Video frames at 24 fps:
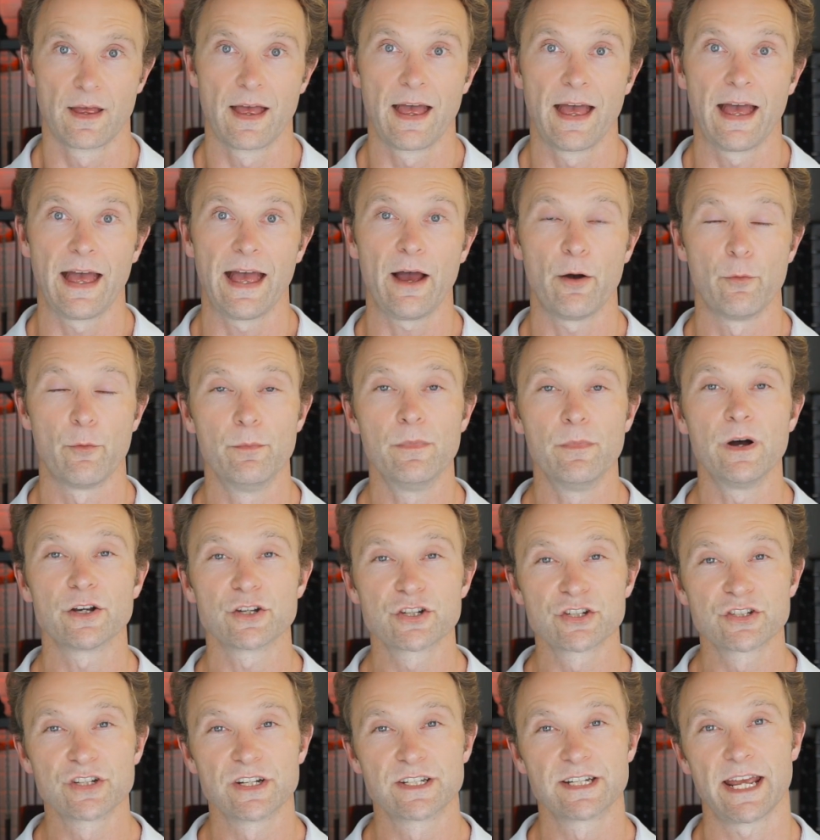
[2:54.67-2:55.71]
How
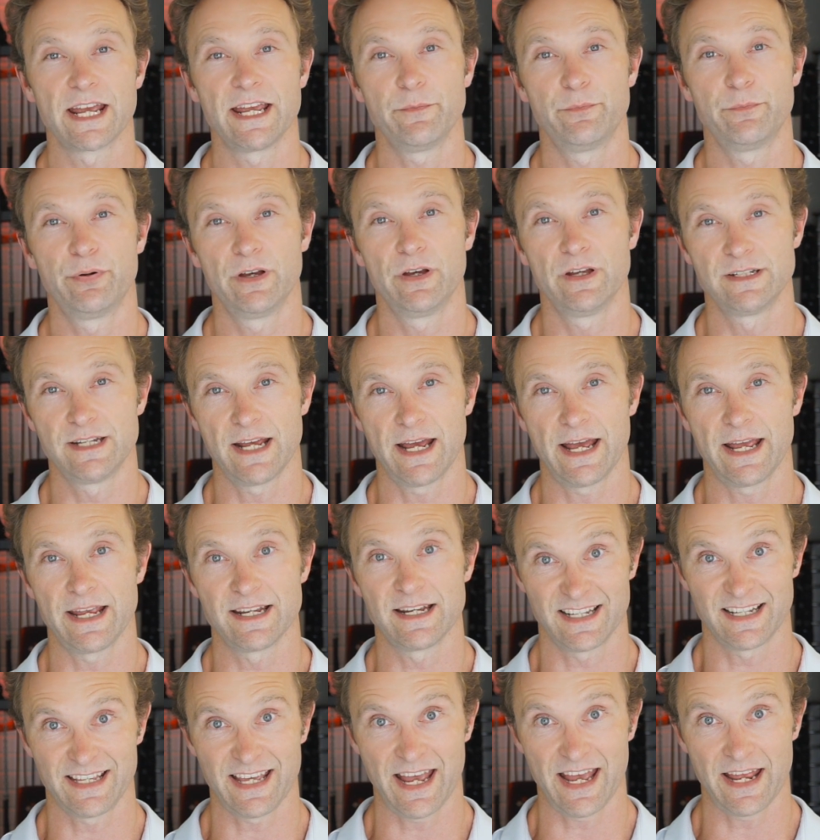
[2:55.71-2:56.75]
much to take per day is
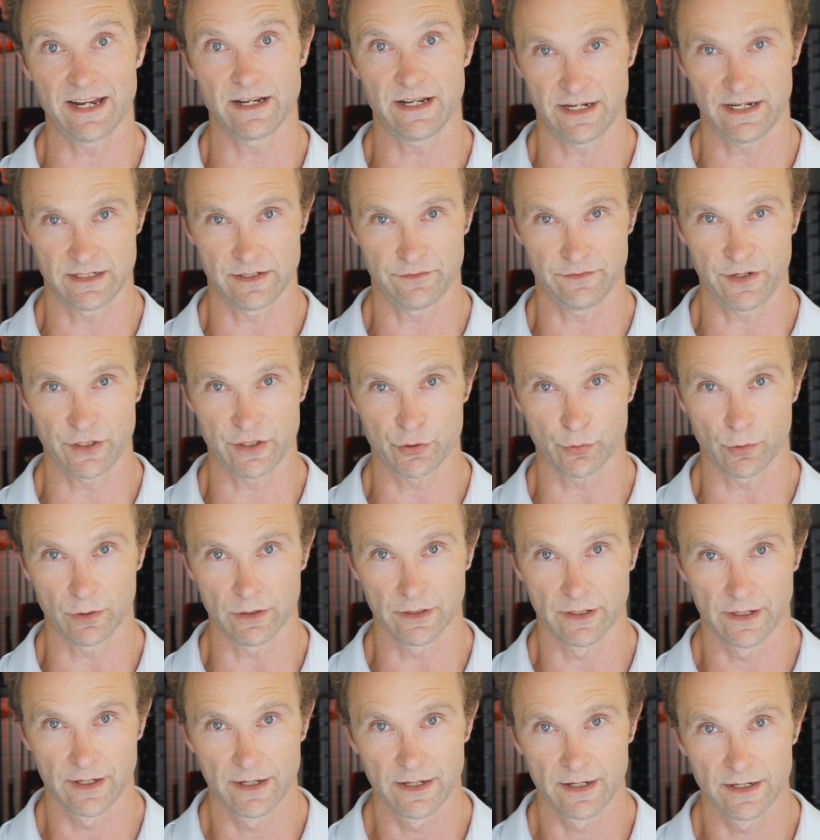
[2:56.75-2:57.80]
again individual,
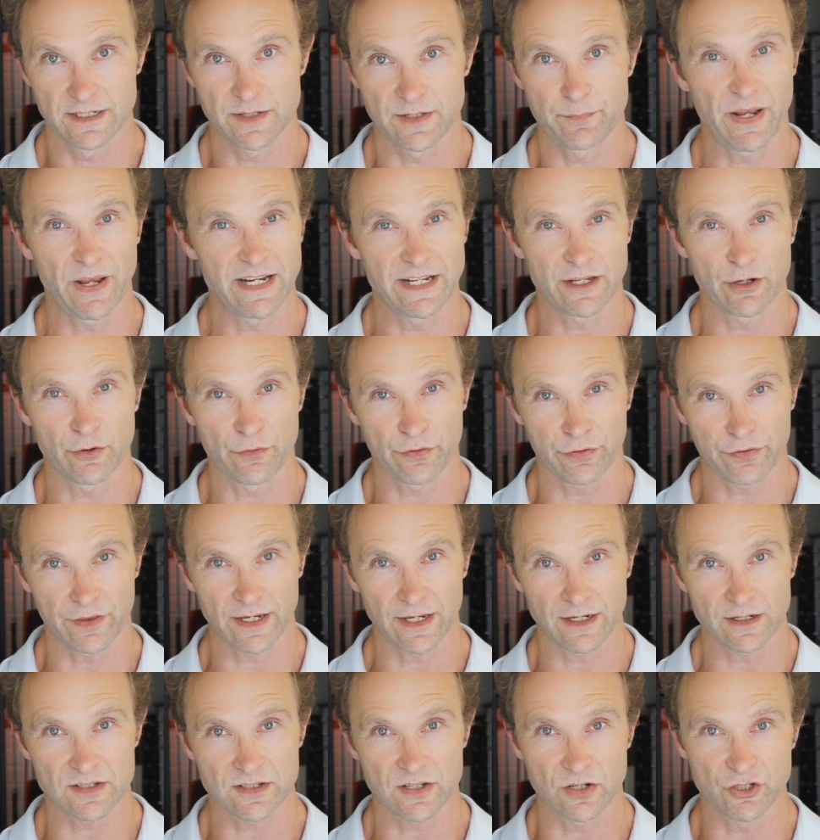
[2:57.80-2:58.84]
depending on
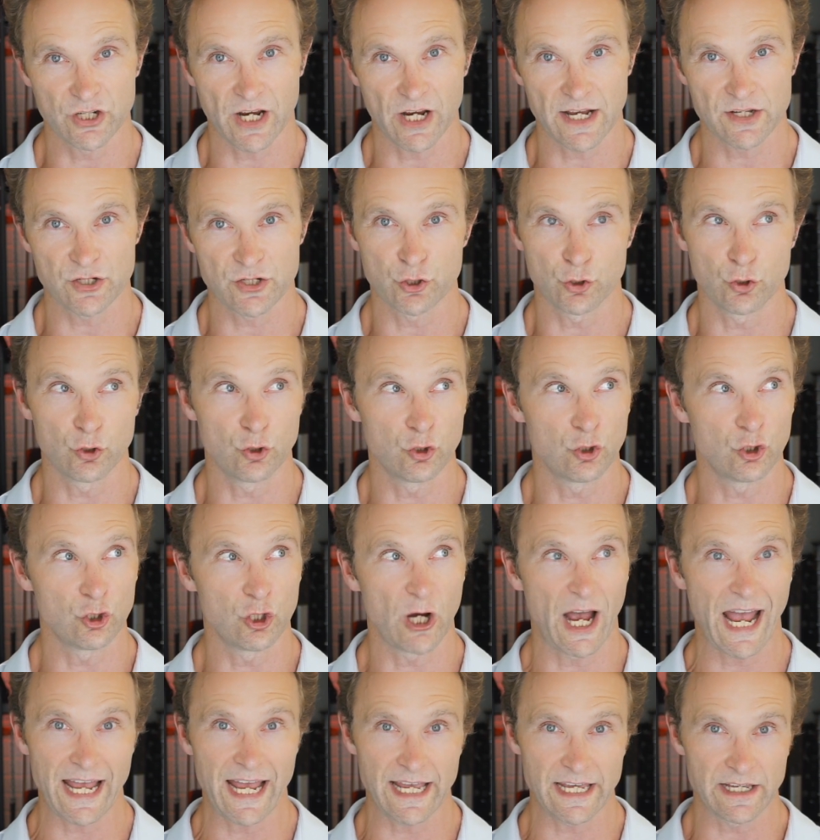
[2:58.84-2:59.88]
things such as
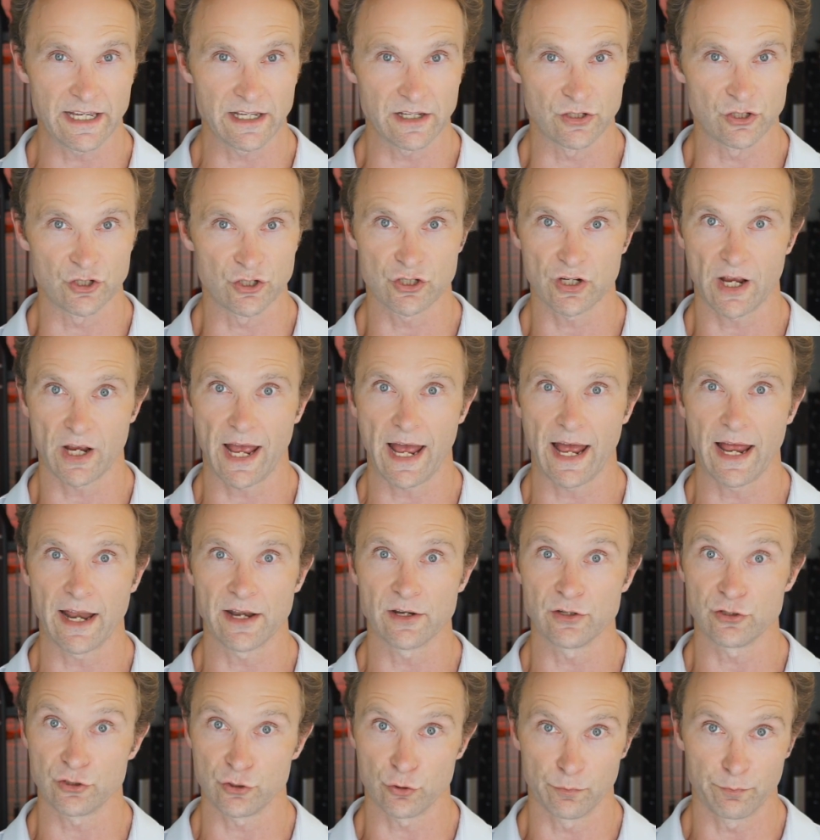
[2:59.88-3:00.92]
your age
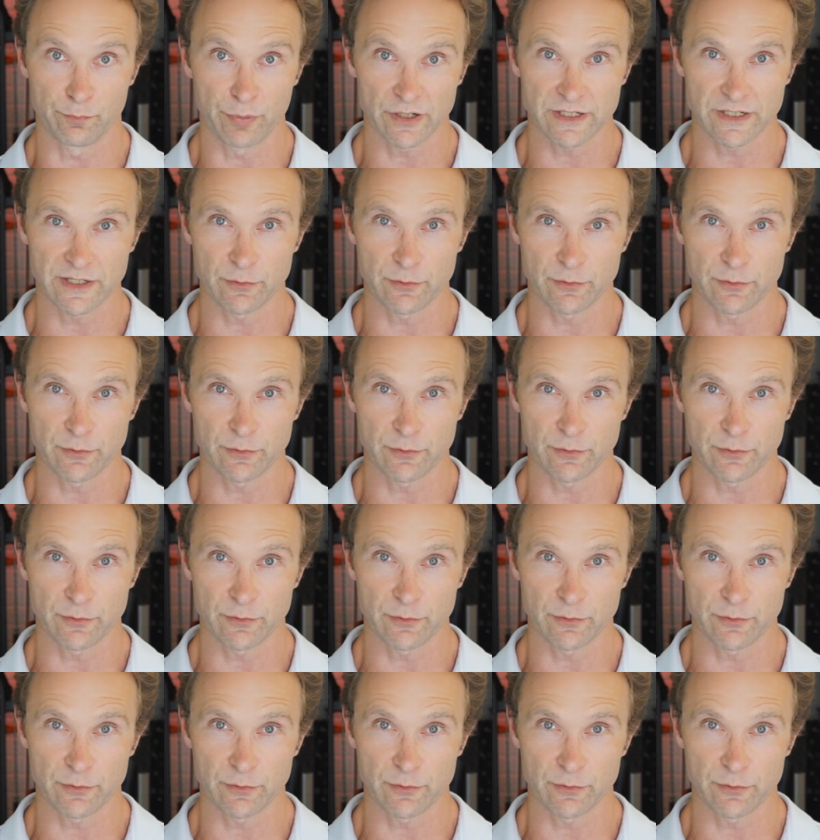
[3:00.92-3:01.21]
and your body